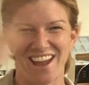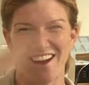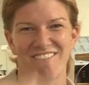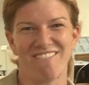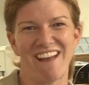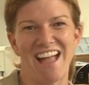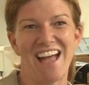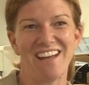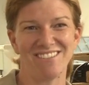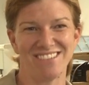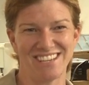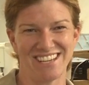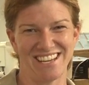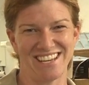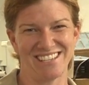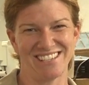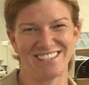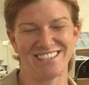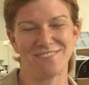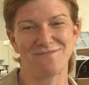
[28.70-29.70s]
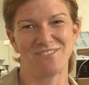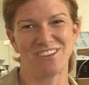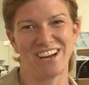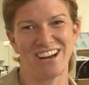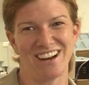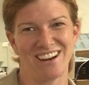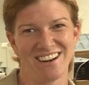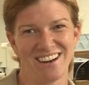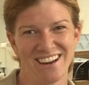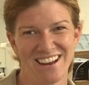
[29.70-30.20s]
around it
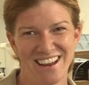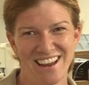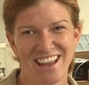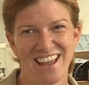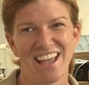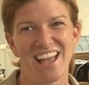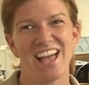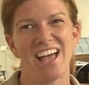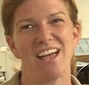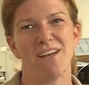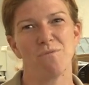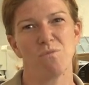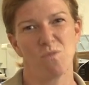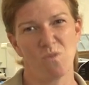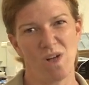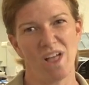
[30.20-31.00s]
somewhere um,